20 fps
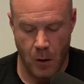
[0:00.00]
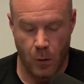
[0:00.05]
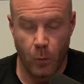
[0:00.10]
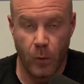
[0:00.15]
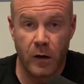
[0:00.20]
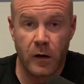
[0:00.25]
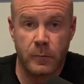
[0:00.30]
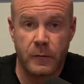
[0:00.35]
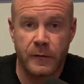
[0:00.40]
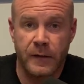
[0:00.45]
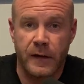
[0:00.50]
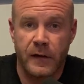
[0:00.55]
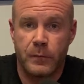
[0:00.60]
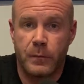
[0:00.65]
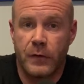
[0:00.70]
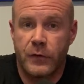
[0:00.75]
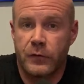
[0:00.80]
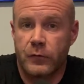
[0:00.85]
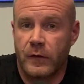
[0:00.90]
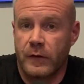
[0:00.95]
Welcome to the
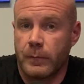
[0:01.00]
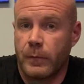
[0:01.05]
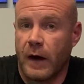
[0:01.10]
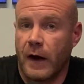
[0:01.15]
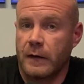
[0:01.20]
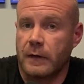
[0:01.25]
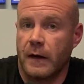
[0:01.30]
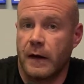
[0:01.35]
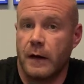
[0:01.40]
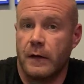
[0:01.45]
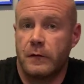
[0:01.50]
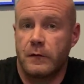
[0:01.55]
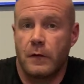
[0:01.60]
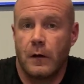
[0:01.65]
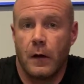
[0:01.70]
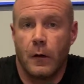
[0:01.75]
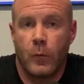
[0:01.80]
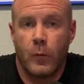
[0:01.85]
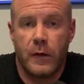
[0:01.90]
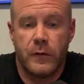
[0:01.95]
Exposed Strength Podcast
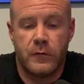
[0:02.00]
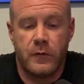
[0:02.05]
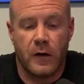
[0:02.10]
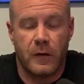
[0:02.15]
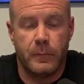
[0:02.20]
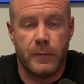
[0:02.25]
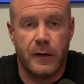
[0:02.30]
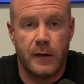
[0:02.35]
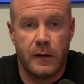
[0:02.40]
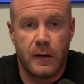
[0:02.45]
with Jared Bidne.